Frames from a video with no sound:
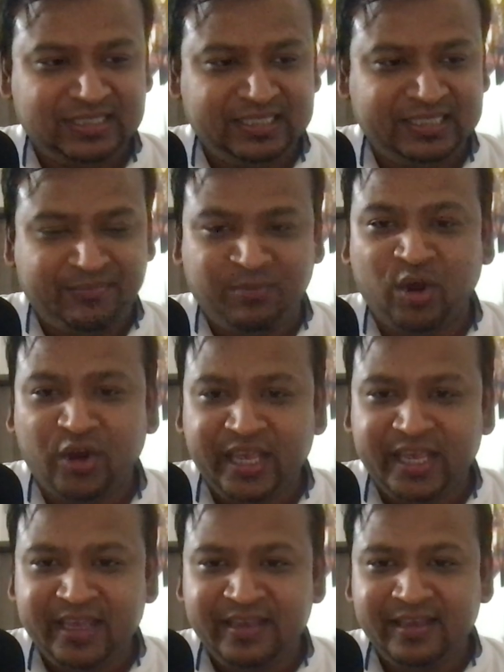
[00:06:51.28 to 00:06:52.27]

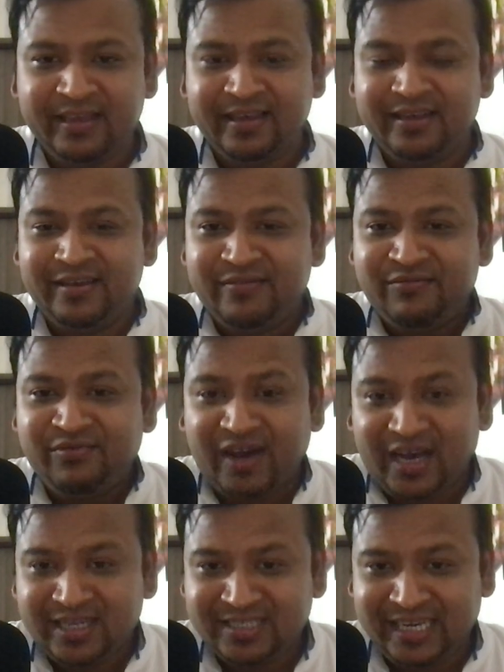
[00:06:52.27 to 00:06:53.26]
deploying
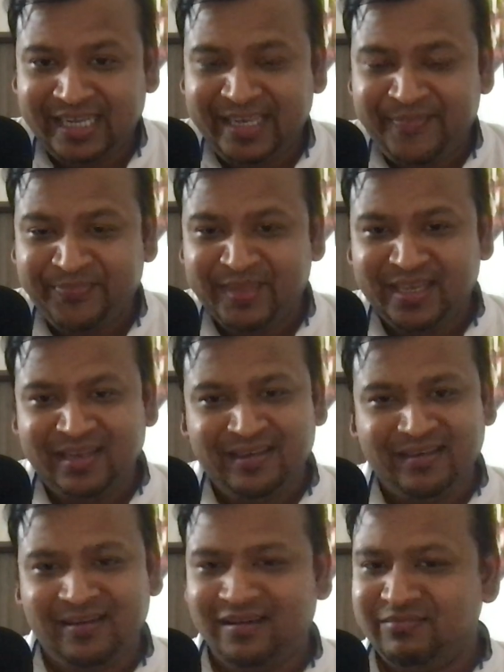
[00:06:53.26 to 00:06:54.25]
fastly,
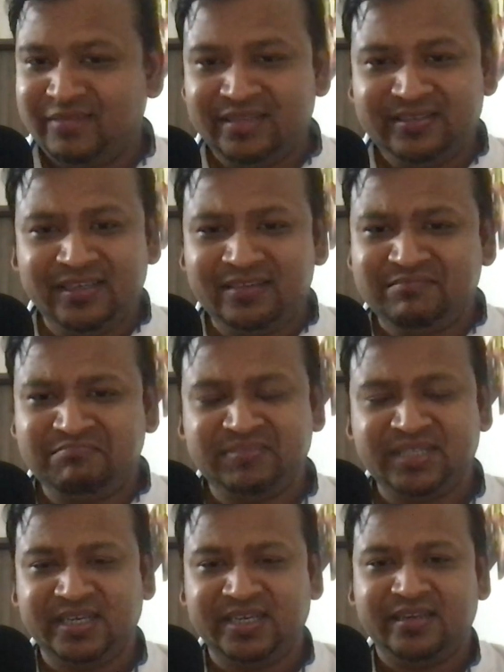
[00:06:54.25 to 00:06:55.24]
that's it.
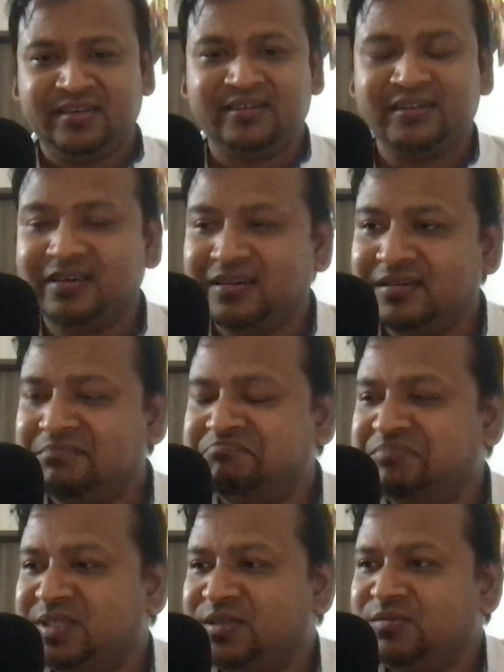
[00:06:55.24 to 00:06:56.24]
There
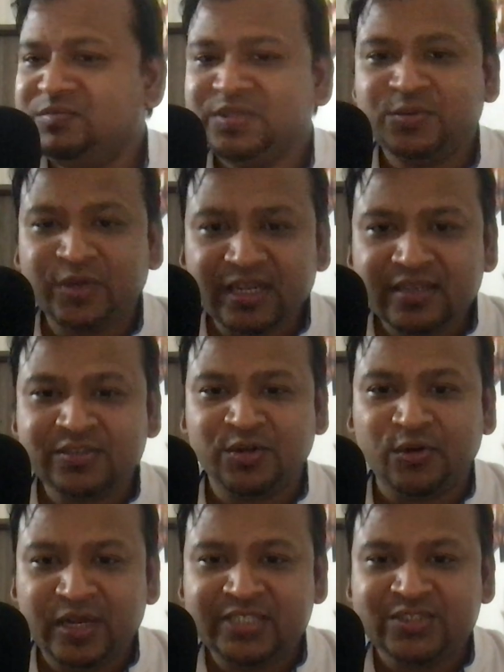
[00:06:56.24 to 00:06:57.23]
you know, you will
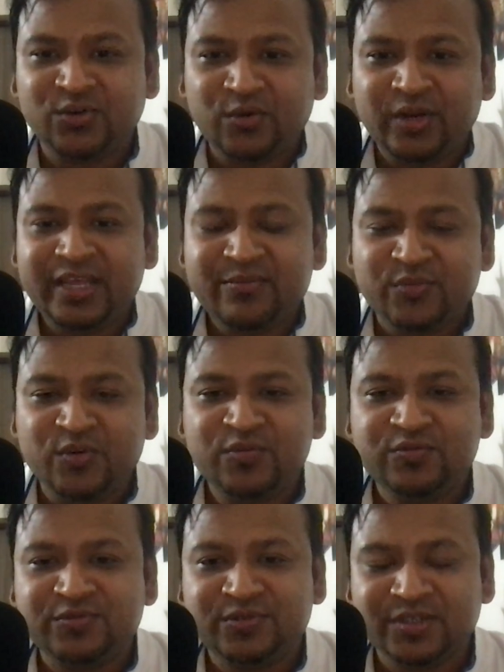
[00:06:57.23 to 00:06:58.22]
slowly
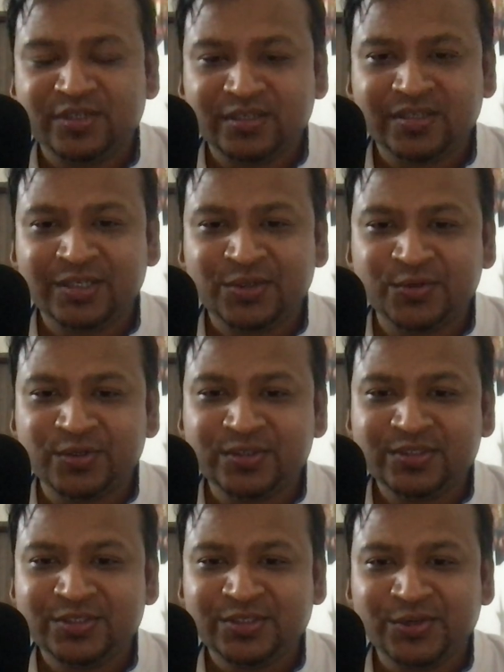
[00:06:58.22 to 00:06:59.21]
move
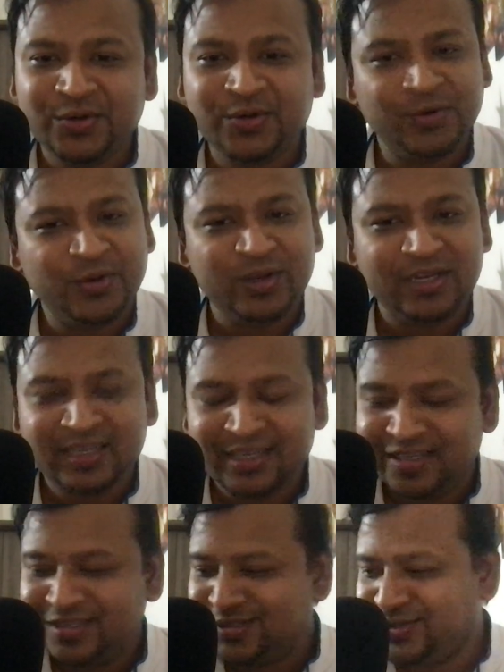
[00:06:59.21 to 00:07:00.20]
towards your goal.
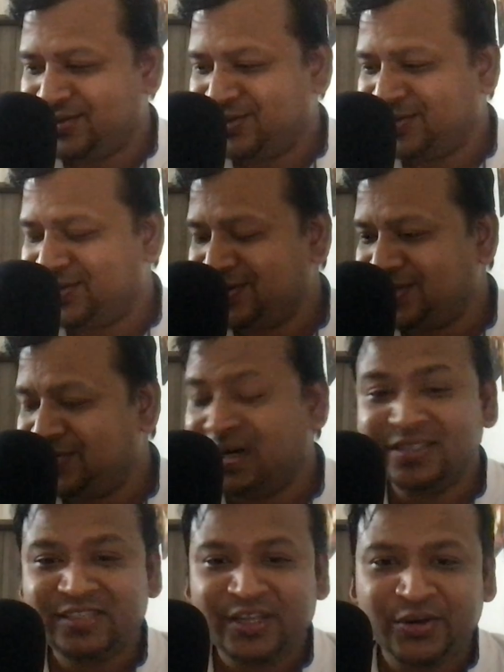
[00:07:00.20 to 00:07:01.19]
So to
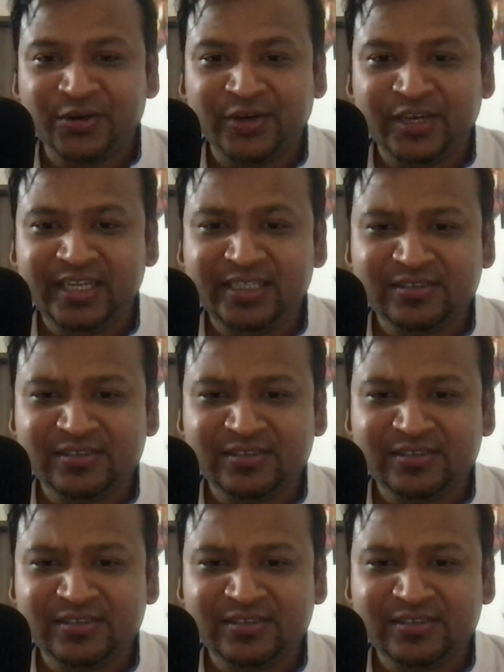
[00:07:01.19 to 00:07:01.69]
answer your queries,